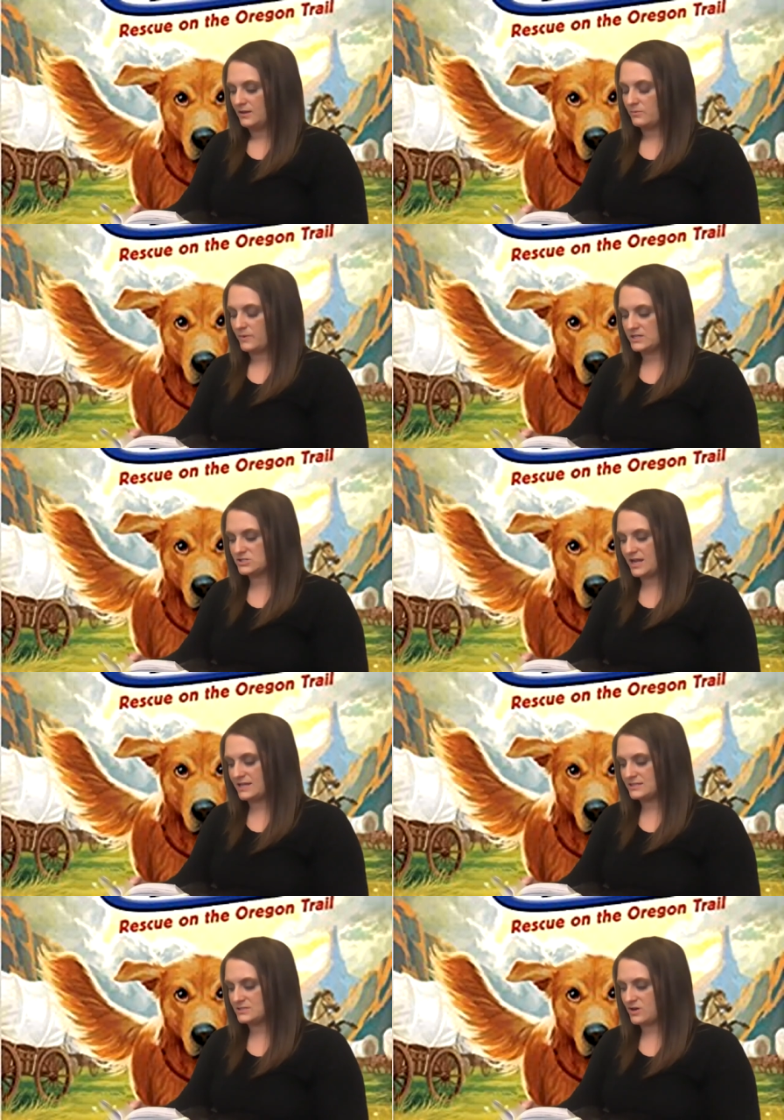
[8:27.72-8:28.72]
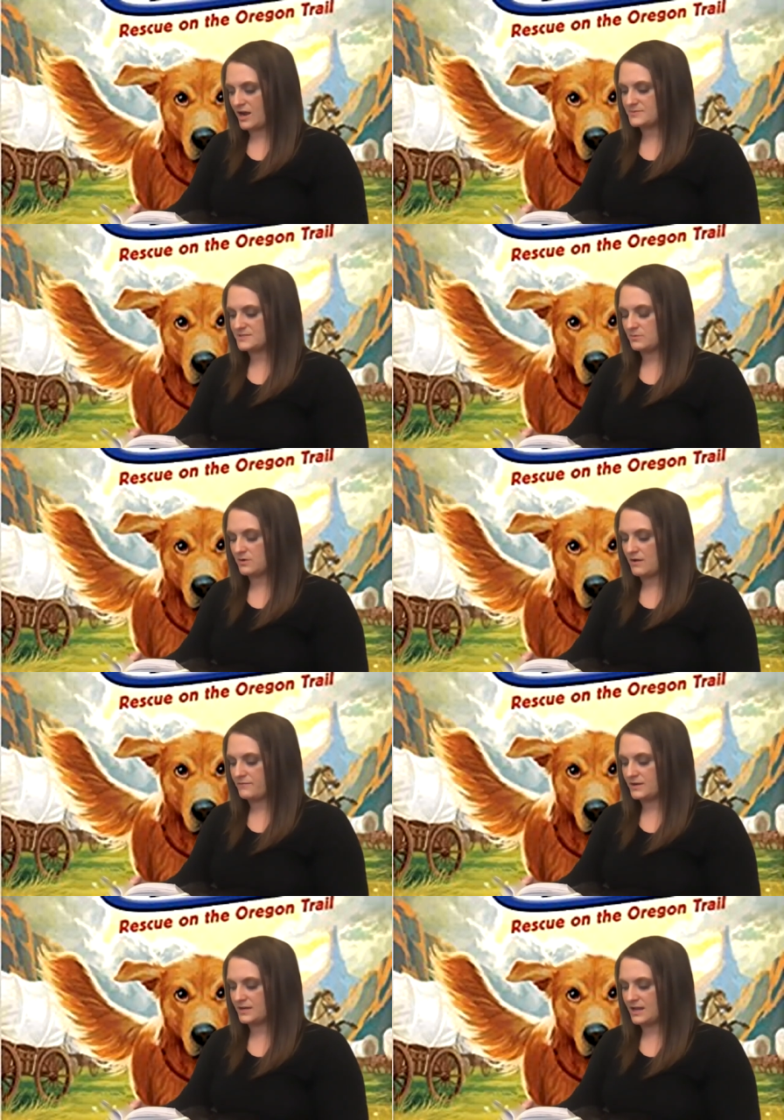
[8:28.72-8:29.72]
Ranger ate the scraps that were
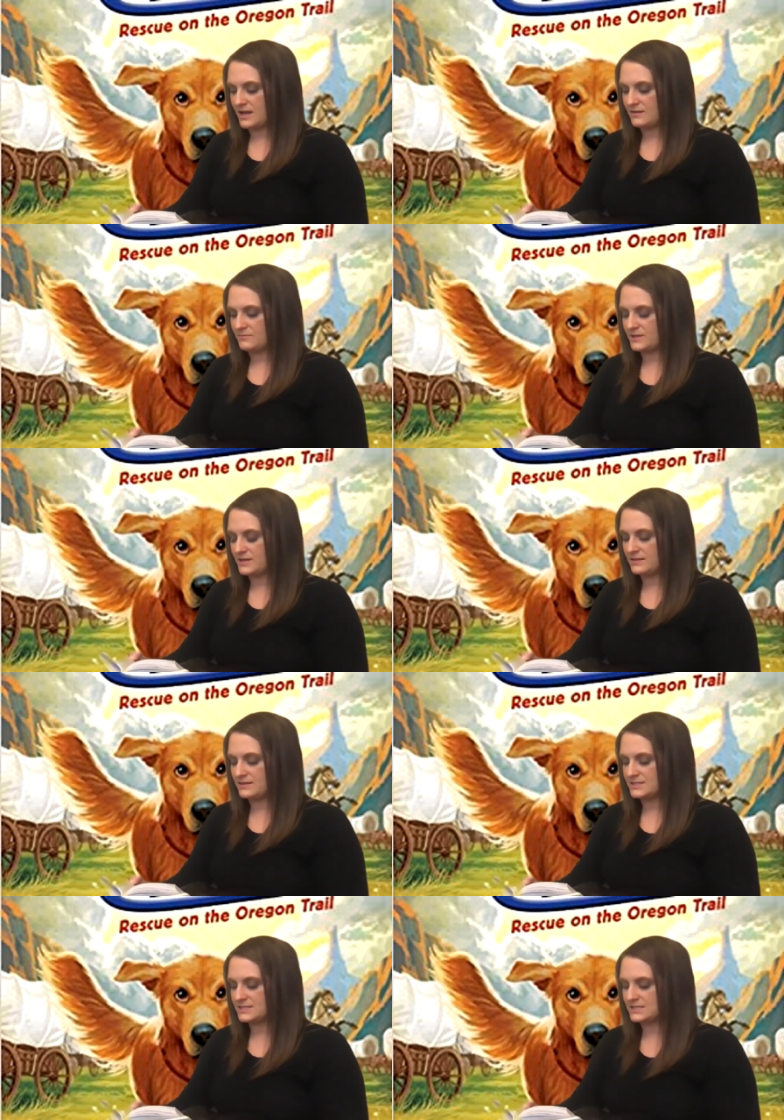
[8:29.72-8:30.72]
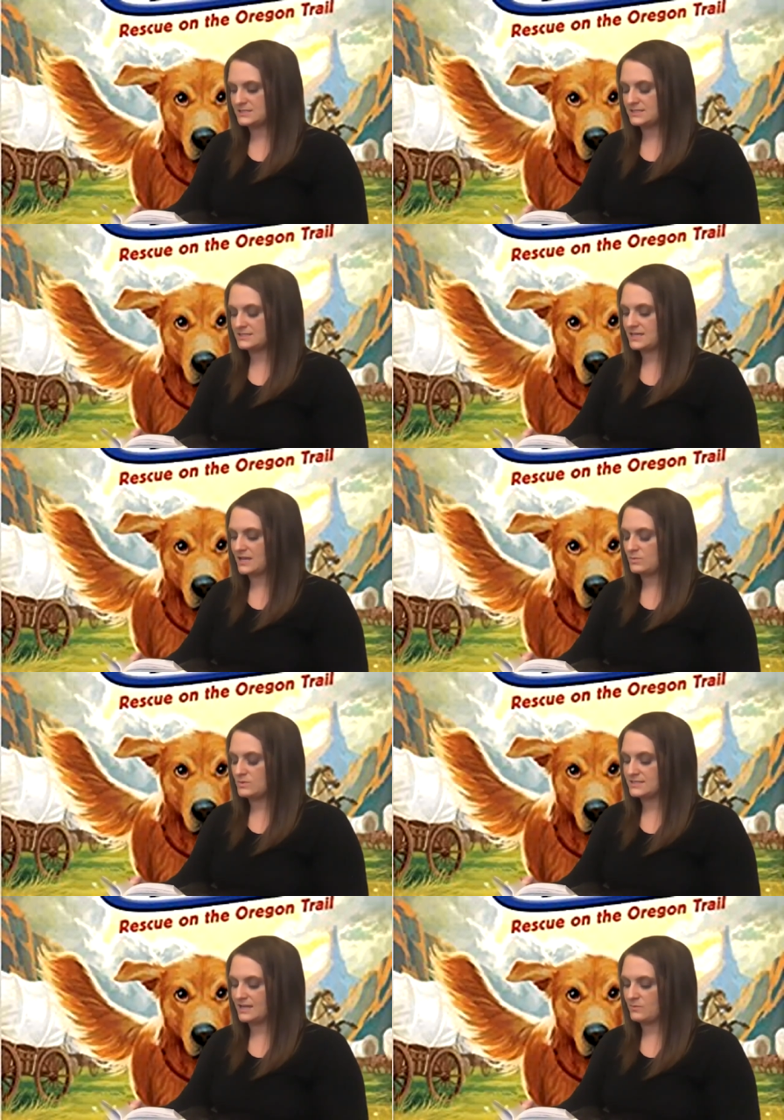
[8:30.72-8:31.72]
offered at night, but nothing tasted the same
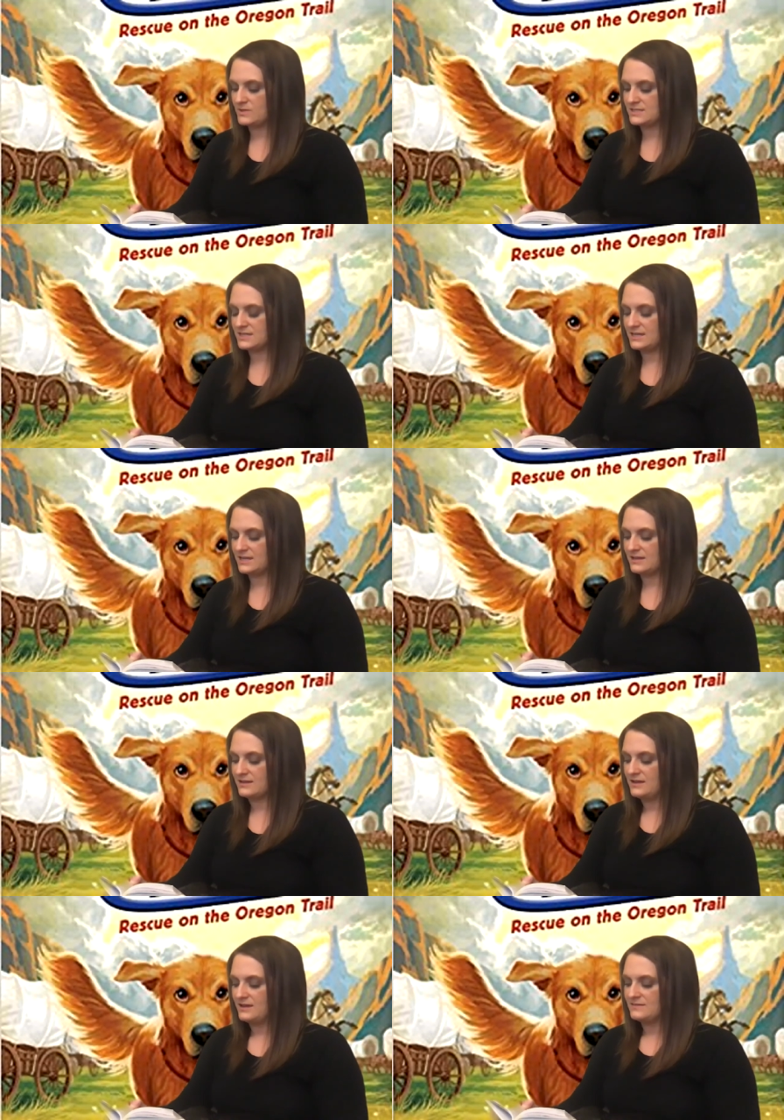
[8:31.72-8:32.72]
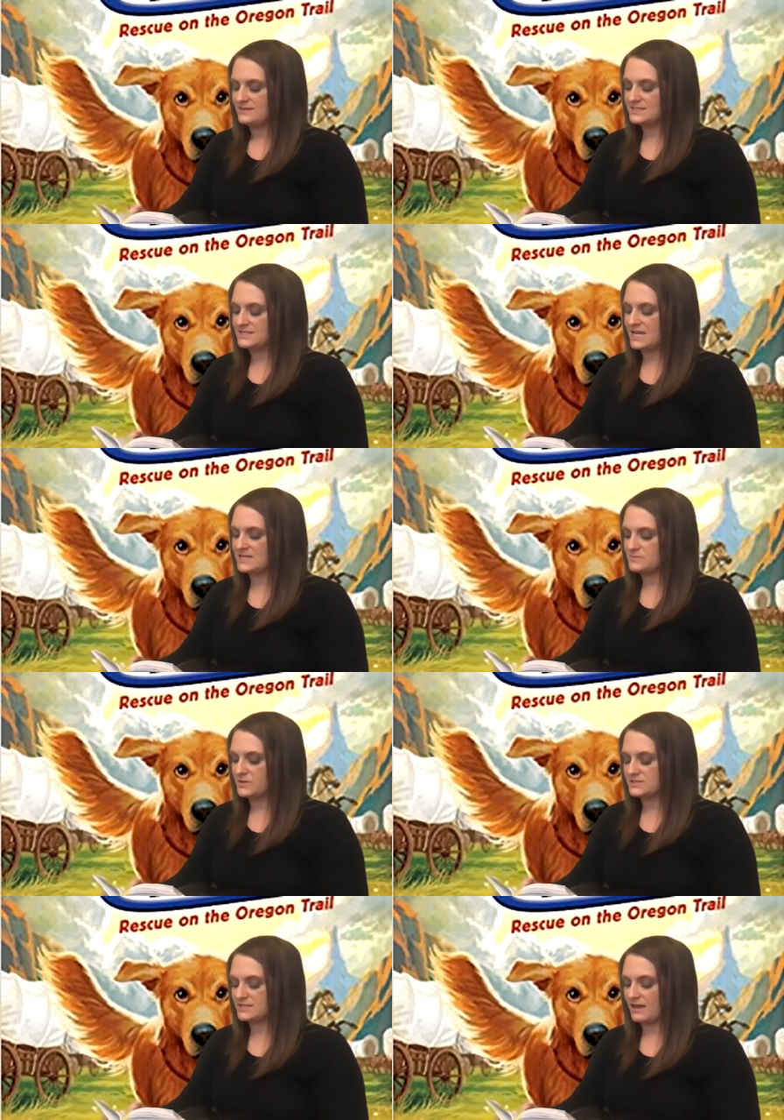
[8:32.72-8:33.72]
when Sam wasn't eating. The days
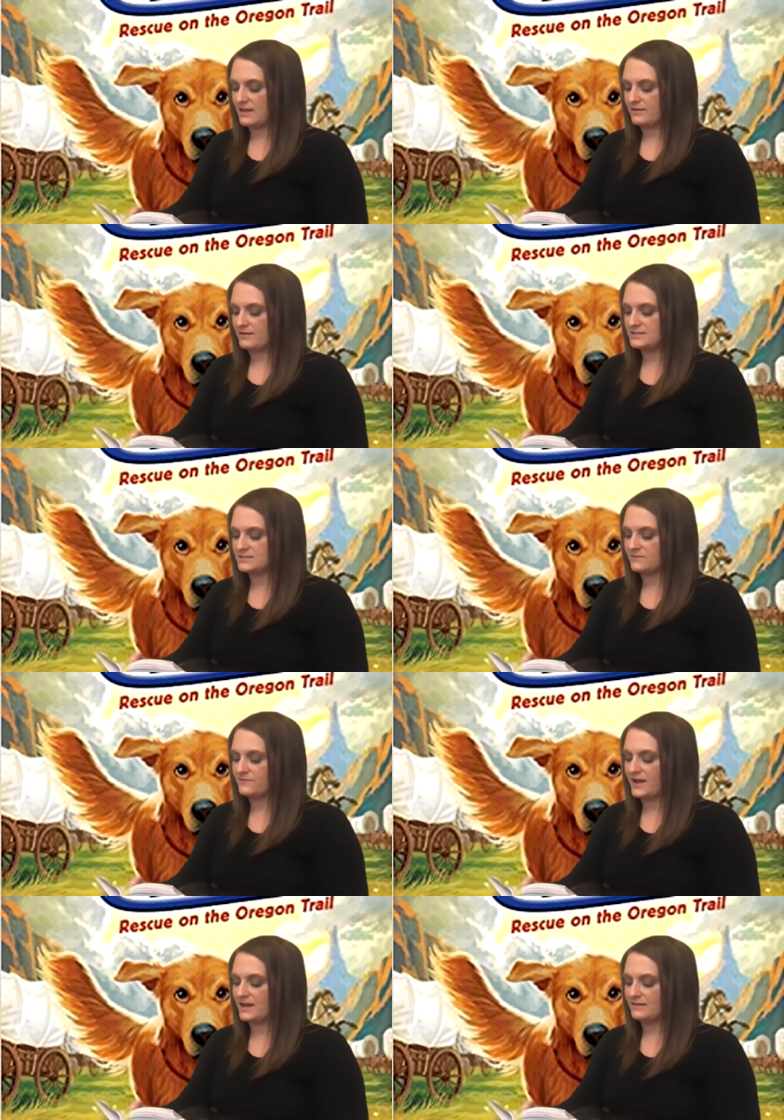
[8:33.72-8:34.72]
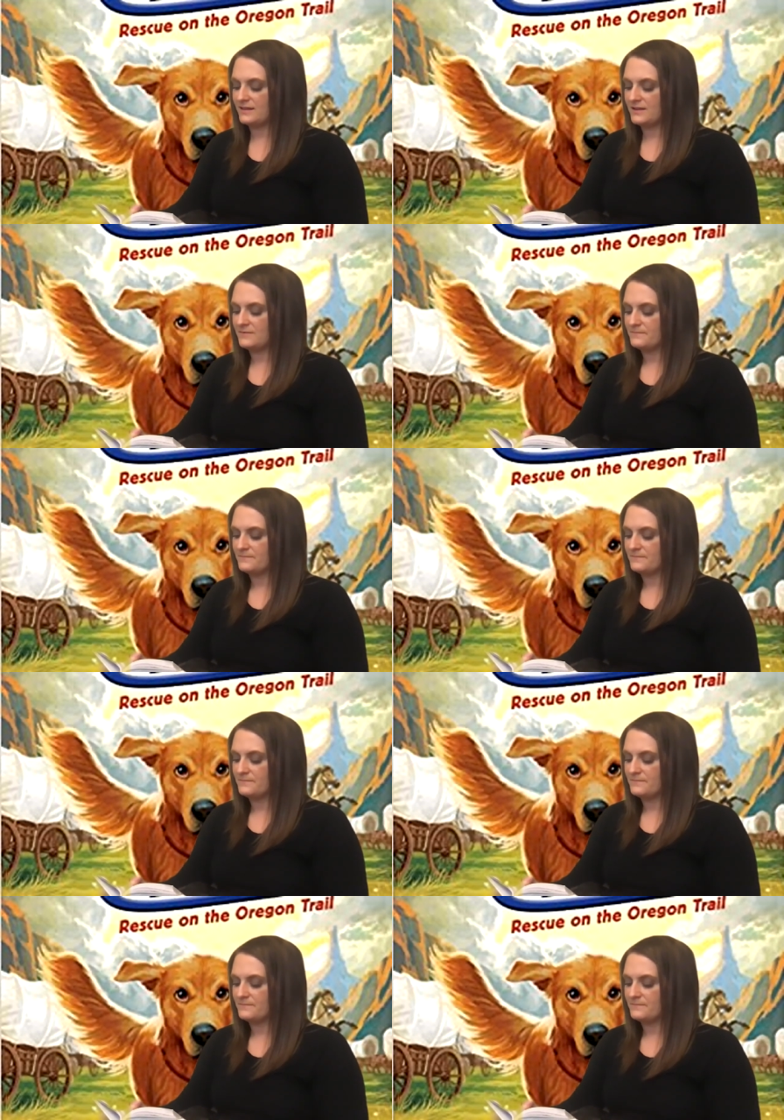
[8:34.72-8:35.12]
blurred together until finally,